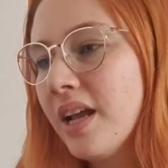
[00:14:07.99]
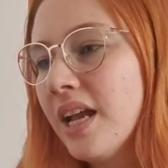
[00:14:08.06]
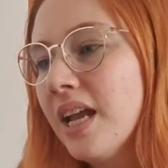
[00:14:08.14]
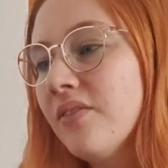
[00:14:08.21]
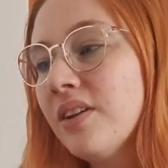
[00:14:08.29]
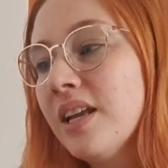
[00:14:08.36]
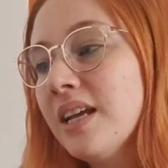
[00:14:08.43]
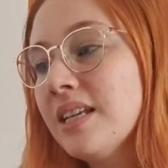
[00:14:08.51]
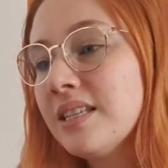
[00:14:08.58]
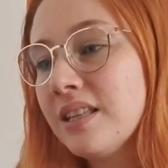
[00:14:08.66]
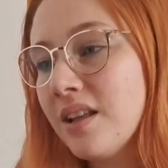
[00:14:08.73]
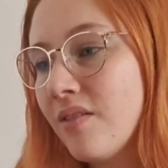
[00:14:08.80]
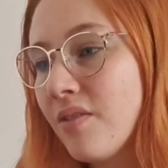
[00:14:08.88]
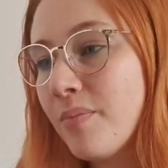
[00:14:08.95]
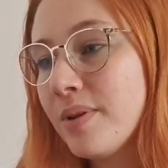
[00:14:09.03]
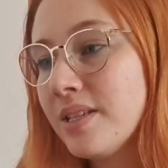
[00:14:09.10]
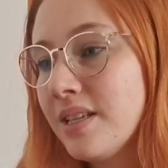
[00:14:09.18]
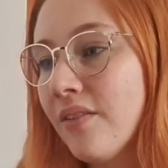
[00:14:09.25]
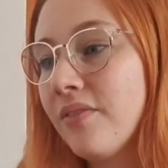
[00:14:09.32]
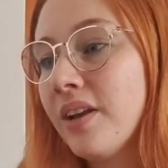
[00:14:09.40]
even his lover
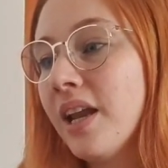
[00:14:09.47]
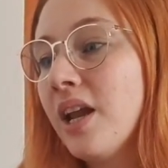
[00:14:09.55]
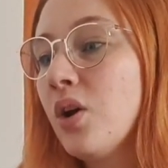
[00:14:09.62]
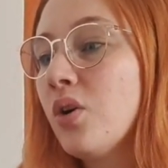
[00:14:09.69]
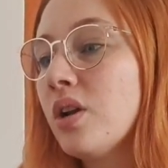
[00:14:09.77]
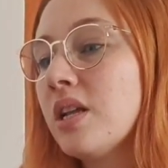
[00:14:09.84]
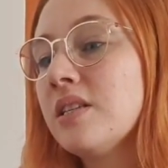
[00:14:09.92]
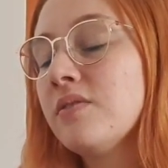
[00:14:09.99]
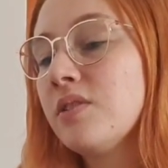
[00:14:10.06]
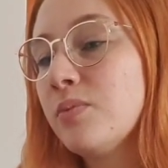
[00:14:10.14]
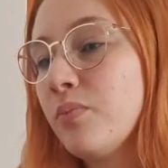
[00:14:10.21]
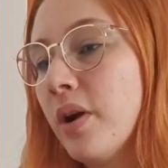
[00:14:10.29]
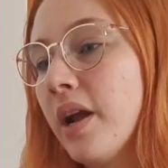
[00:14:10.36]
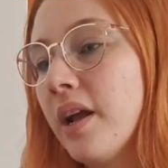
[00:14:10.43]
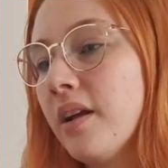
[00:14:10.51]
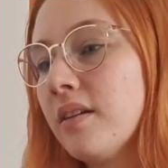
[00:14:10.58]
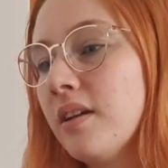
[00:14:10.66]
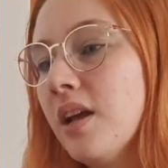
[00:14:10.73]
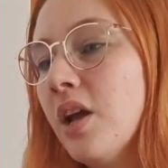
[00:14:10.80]
Persephone, goddess of spring.